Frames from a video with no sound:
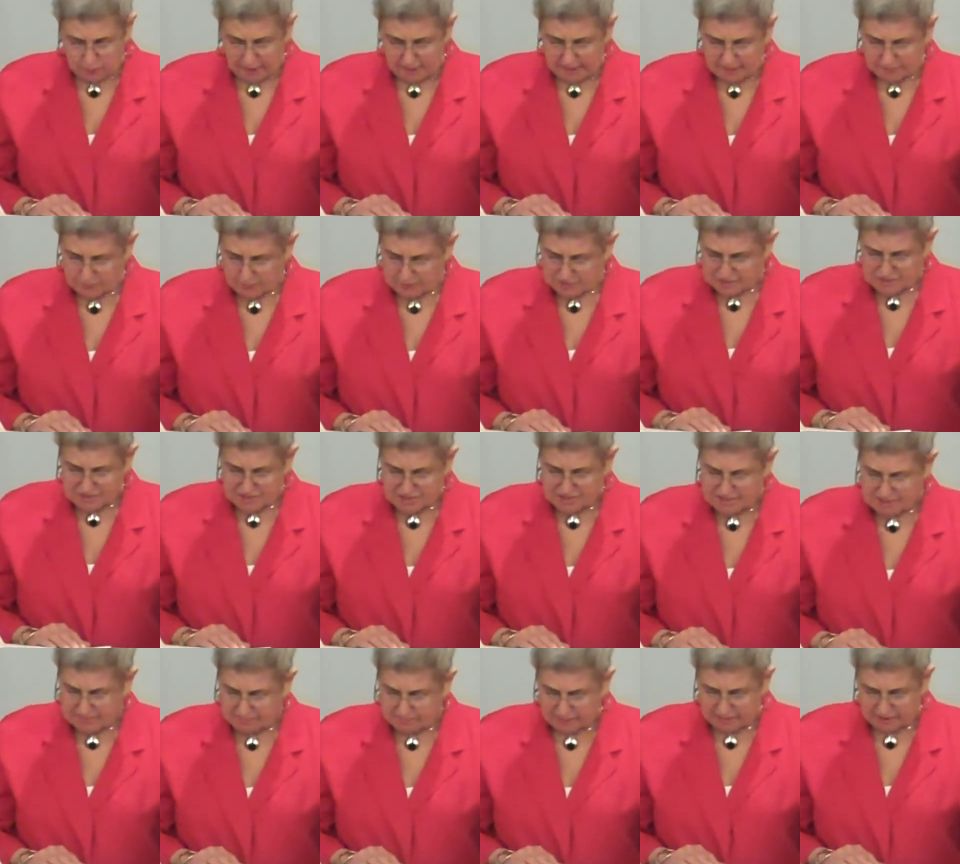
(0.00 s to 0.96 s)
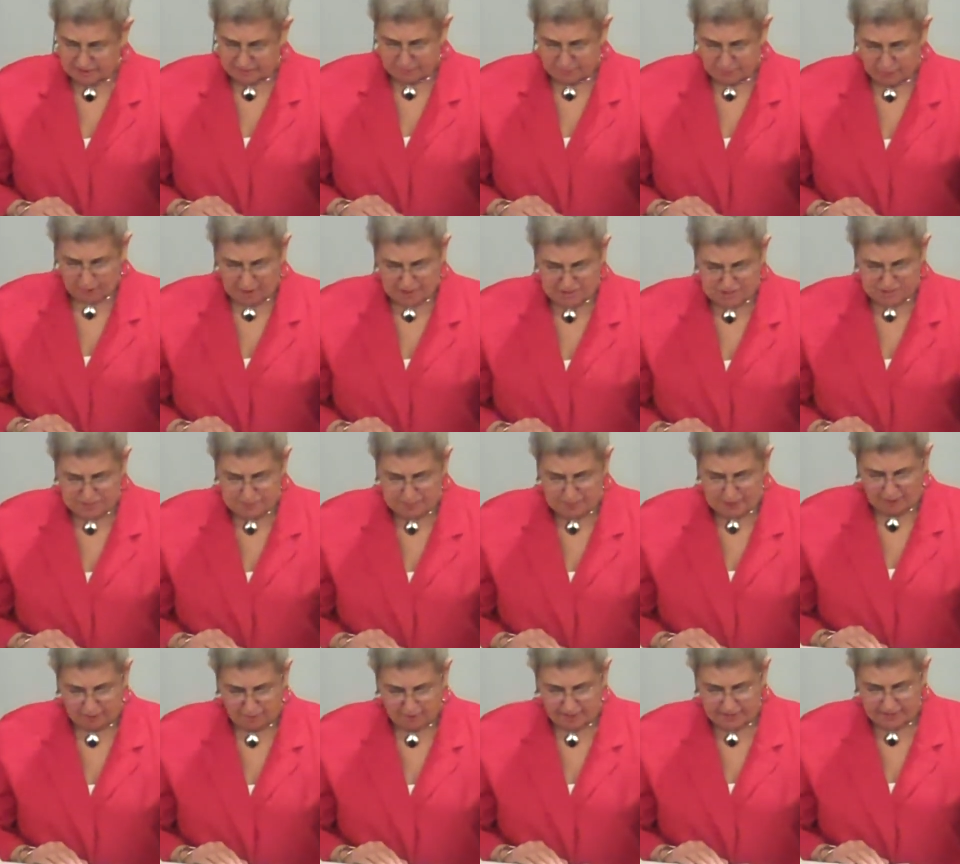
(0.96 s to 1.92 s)
wine was a symbol of
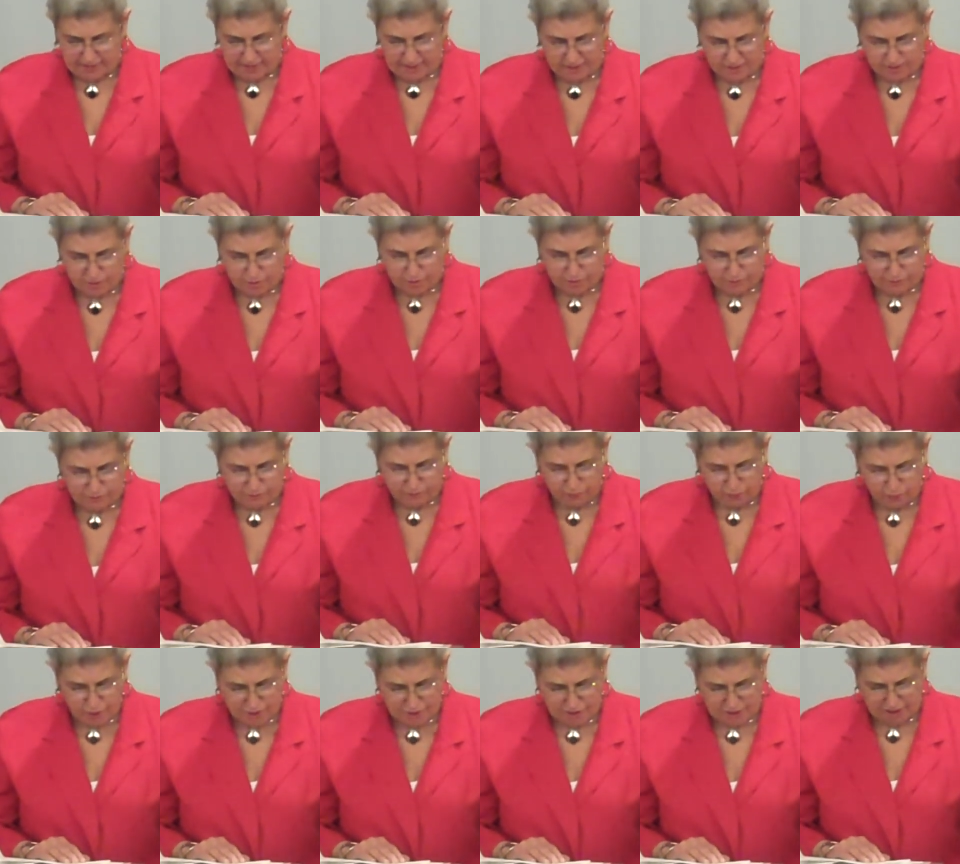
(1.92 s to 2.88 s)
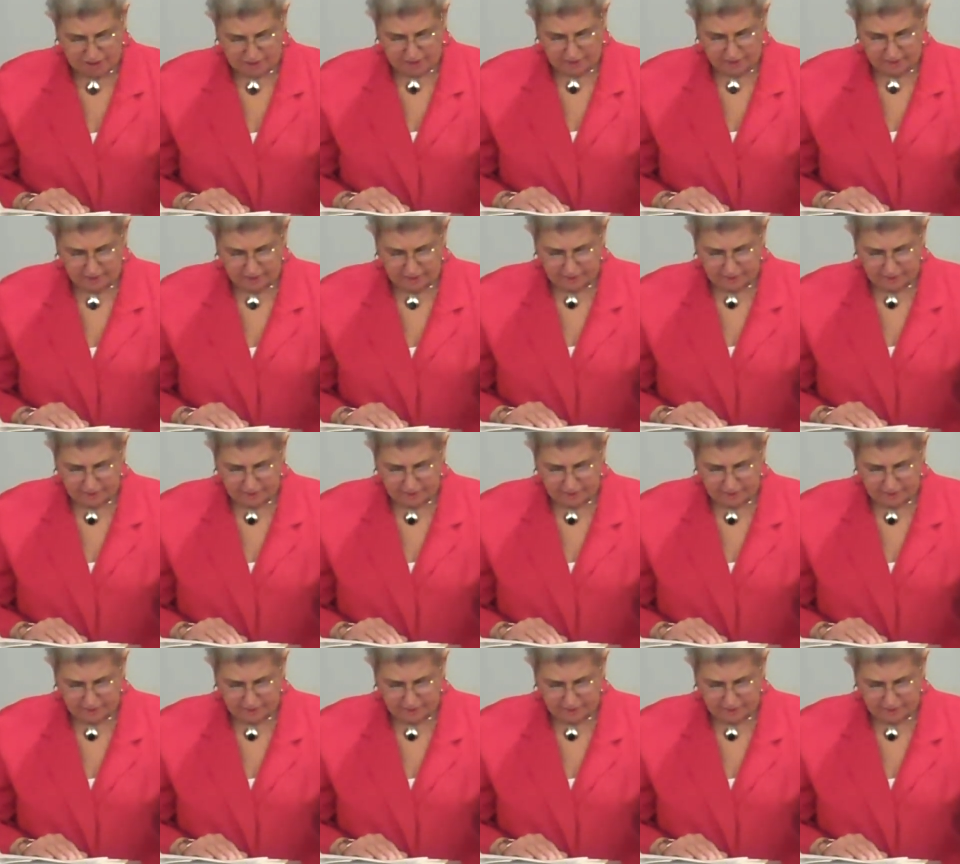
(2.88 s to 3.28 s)
prosperity and good fortune.